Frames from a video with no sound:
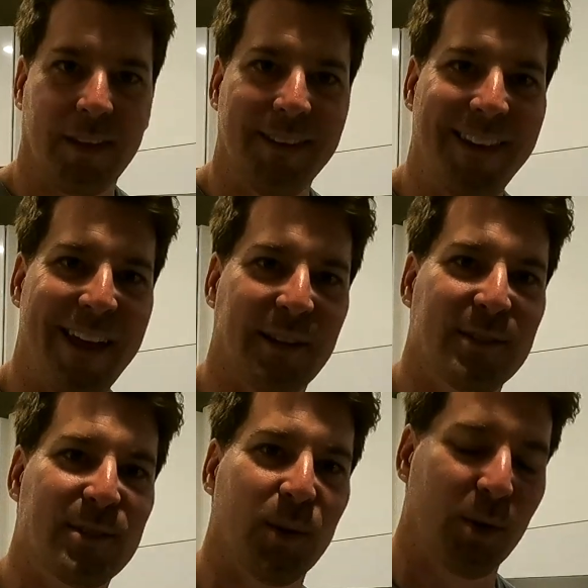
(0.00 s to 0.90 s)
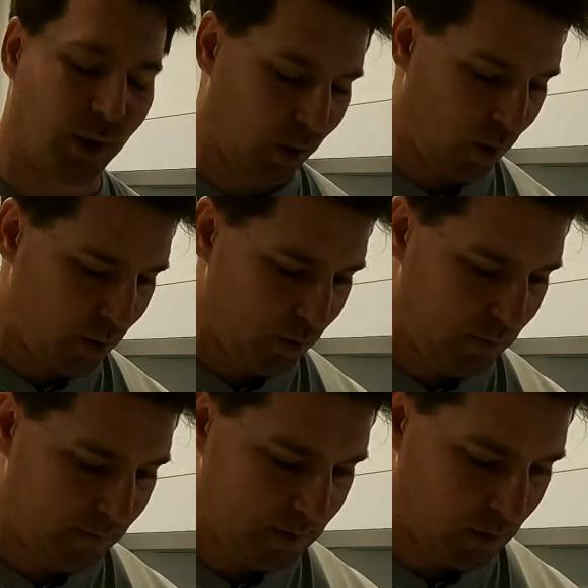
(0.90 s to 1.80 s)
Next, 2
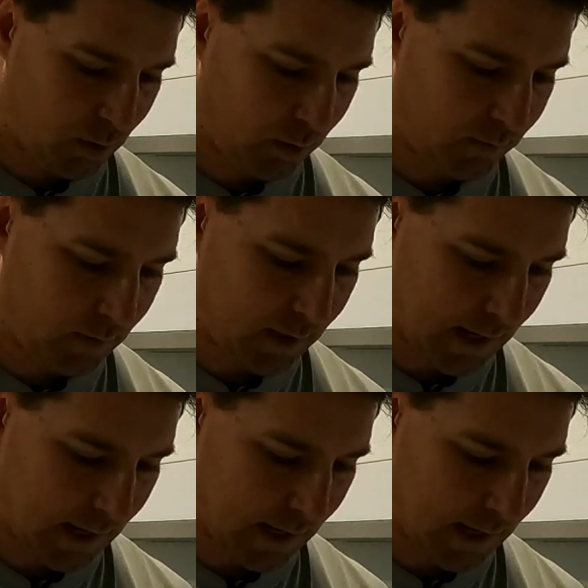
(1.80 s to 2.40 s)
cloves of